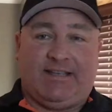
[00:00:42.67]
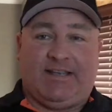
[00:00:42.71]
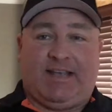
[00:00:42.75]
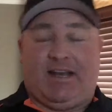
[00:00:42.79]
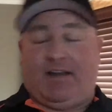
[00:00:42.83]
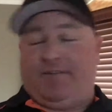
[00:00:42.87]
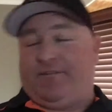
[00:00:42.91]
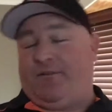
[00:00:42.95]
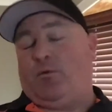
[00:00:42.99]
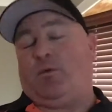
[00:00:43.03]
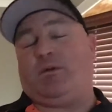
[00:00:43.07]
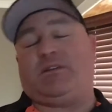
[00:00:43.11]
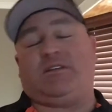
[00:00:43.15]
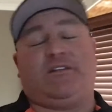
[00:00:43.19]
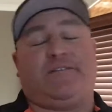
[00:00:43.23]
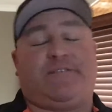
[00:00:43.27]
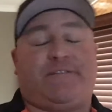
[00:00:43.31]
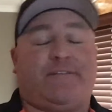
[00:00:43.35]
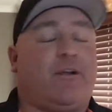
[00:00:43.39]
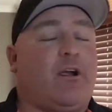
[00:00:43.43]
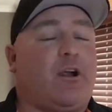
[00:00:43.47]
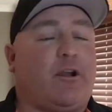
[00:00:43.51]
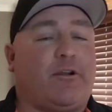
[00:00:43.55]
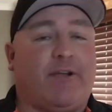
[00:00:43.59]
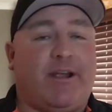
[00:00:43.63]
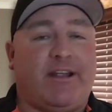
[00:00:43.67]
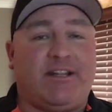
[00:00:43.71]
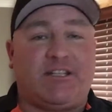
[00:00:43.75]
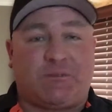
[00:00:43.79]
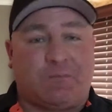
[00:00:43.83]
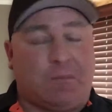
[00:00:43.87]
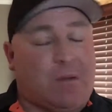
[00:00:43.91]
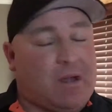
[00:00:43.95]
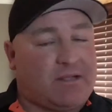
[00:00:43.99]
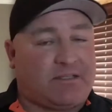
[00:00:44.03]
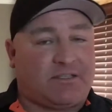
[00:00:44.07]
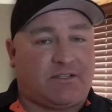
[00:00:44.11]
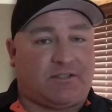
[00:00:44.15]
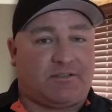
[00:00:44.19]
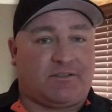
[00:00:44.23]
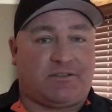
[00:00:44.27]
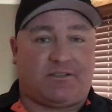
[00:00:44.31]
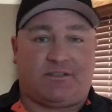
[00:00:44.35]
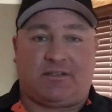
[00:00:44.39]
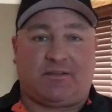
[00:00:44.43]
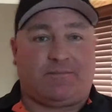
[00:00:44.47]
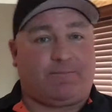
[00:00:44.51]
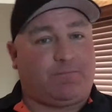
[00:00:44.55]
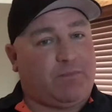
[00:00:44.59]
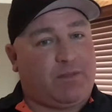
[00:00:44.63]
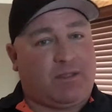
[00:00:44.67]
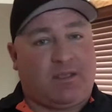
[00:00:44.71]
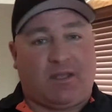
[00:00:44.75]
And if it wasn't for our great sponsors,